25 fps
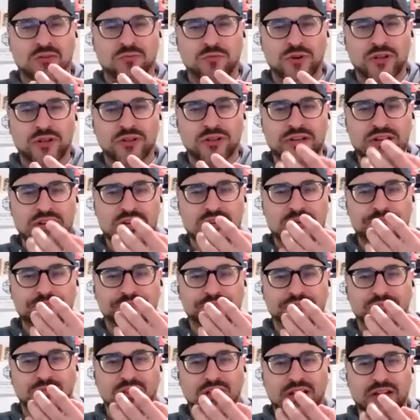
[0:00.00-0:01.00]
a, really
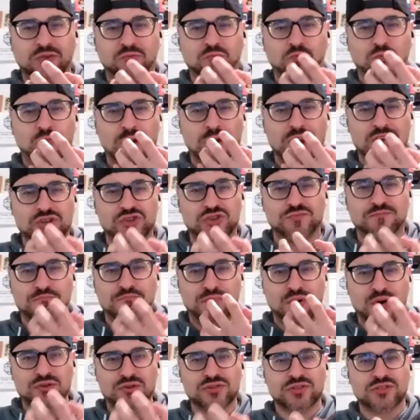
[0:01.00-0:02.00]
like rich
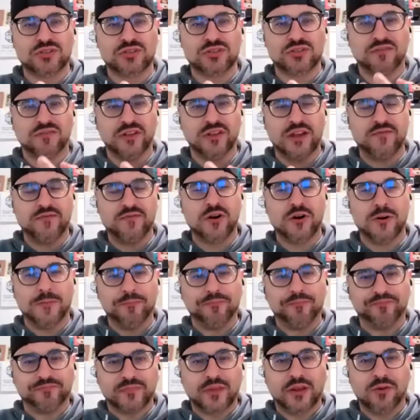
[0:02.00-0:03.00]
burst of
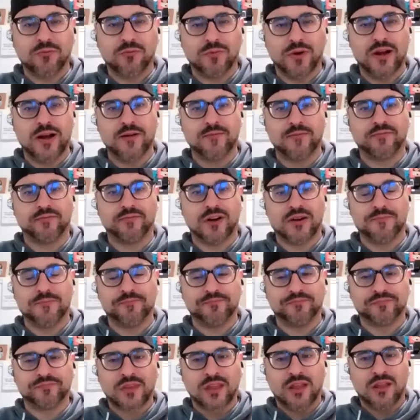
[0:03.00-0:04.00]
flavor right up front.
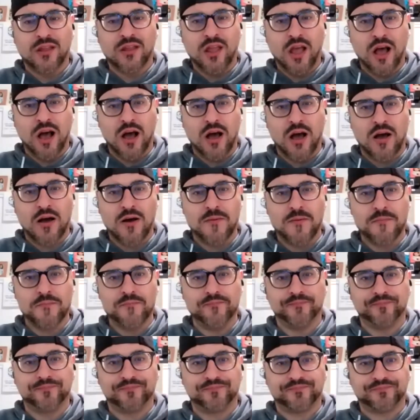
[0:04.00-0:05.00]

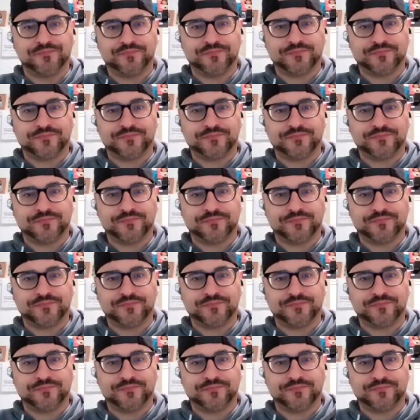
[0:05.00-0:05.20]
Um,